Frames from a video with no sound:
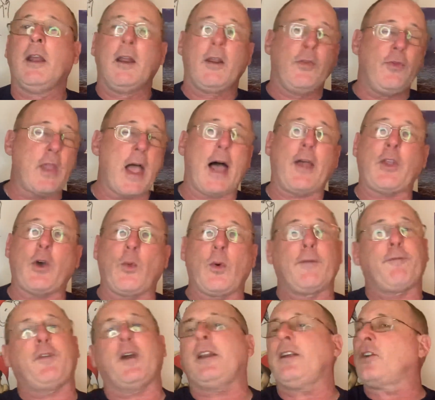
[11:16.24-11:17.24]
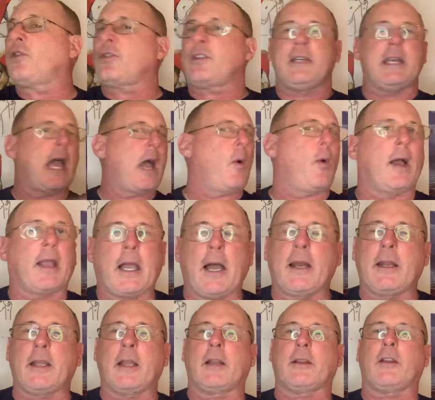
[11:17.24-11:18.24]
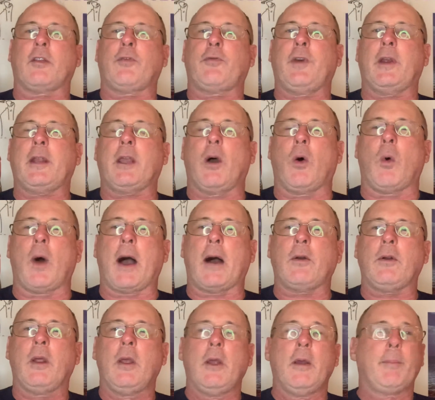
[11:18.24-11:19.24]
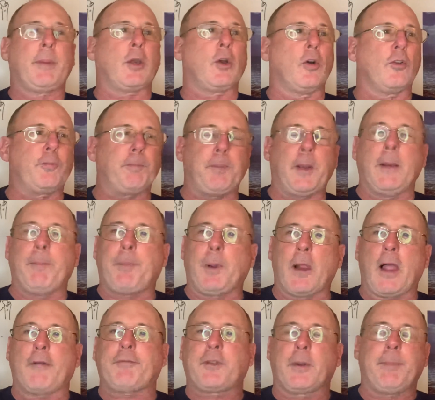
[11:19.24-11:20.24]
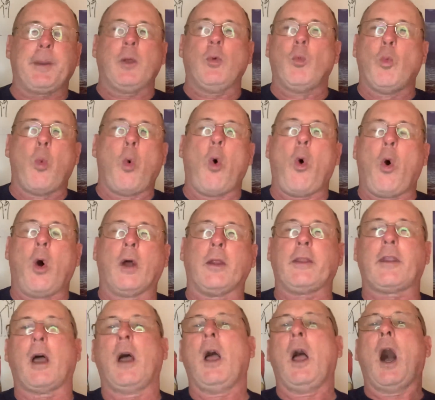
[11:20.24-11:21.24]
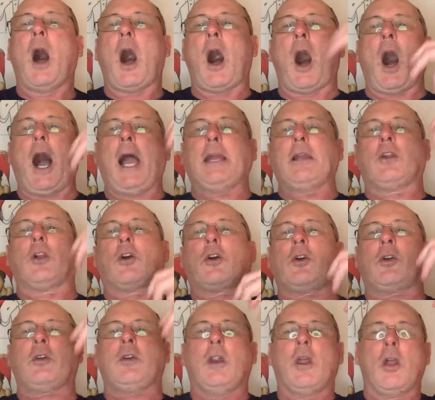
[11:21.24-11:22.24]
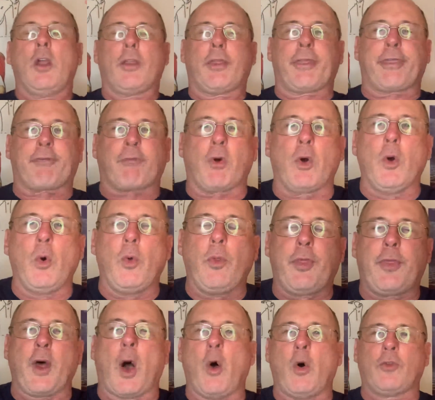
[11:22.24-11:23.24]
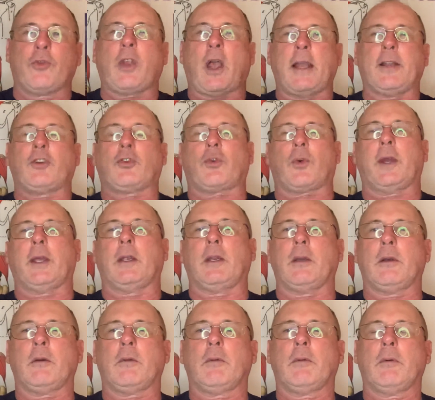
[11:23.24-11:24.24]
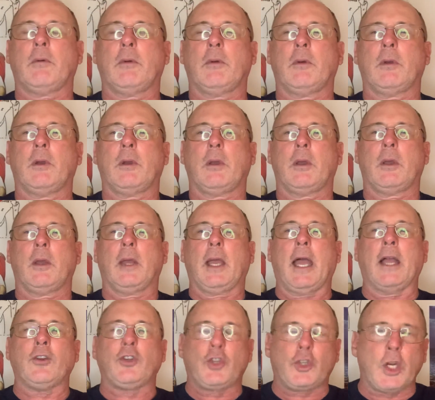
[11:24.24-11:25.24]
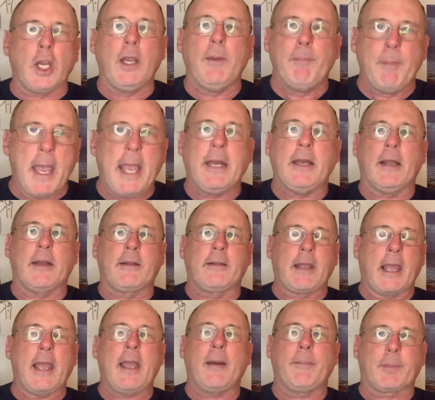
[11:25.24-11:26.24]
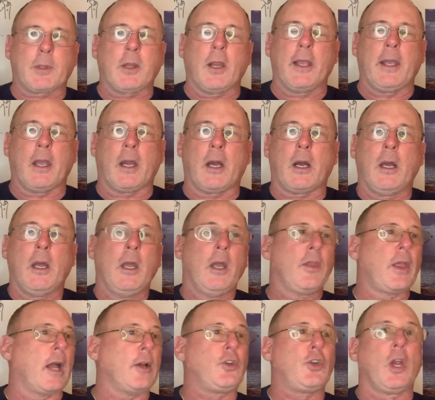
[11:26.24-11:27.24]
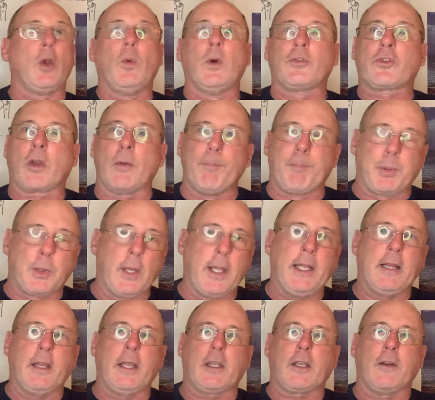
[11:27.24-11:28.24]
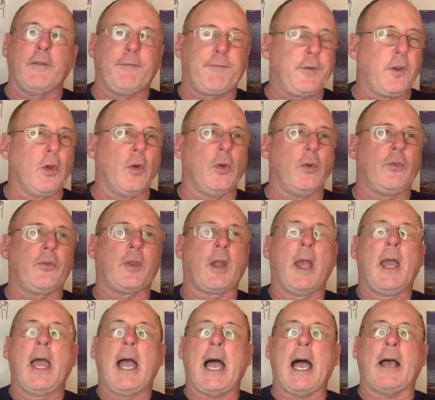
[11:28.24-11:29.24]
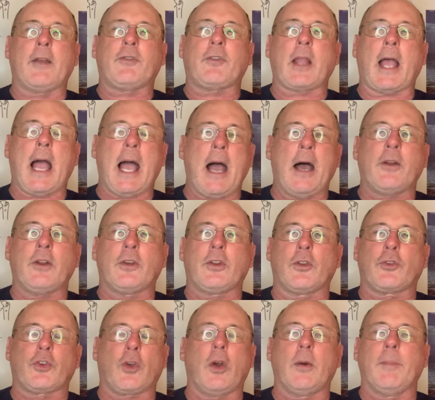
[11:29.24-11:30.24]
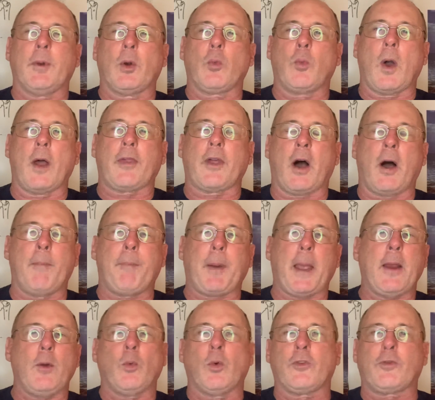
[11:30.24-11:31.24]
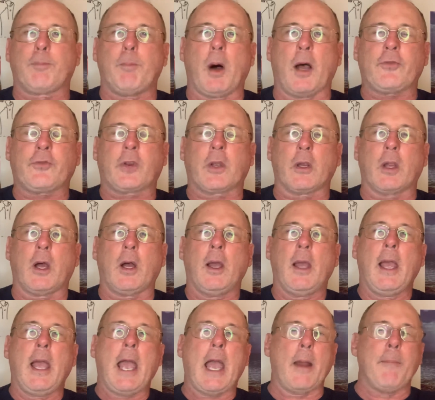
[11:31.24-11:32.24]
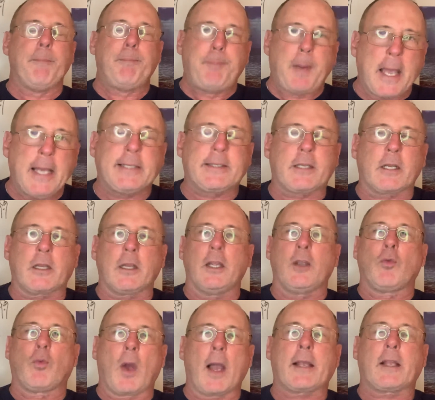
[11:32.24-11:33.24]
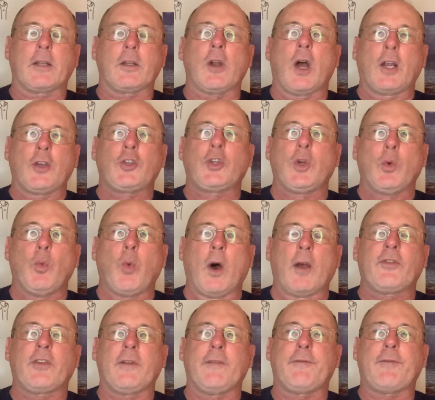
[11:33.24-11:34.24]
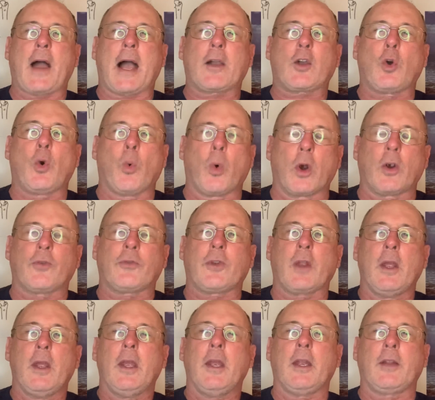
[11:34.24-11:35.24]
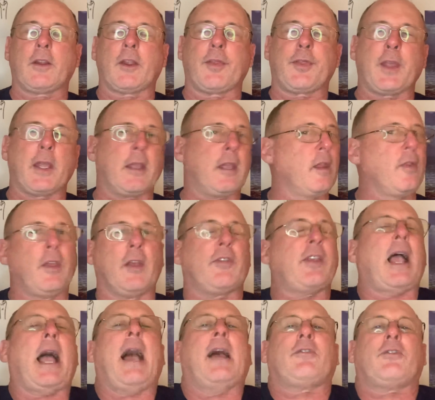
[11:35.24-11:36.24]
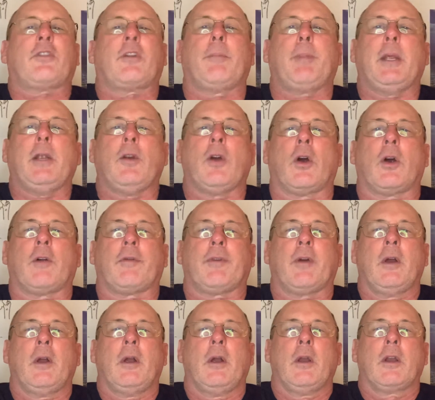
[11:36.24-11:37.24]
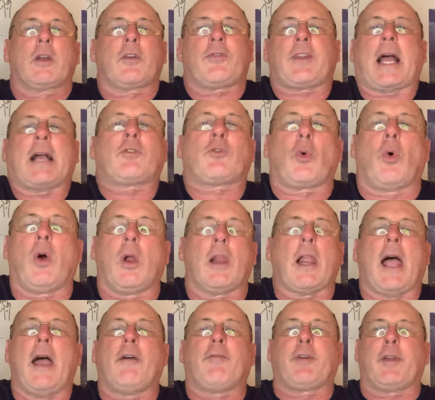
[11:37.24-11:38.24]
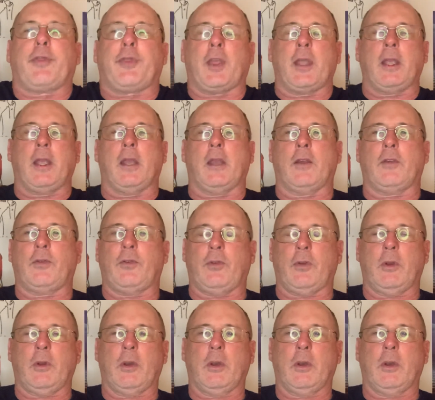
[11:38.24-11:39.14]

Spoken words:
now that we finished, now I got to get this video out because people have to be warned. I learn through those I treat. And she made it damn clear that she was completely confused as to how to determine whether her pain was muscular, and basically recognized she was in fact coerced into thinking this has to be nerve, because that's all everything is.